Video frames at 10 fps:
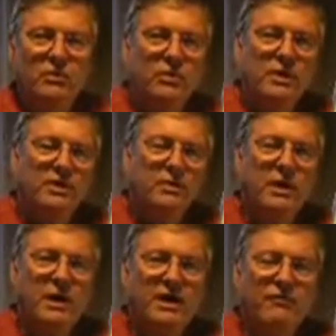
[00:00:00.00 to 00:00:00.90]
go on a
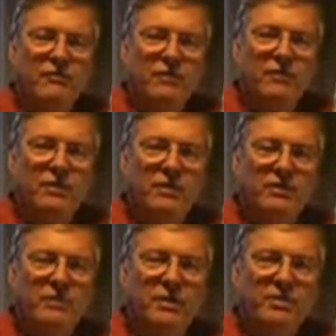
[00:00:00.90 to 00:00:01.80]
graph of
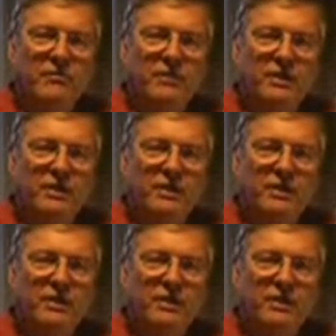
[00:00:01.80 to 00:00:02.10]
a pump,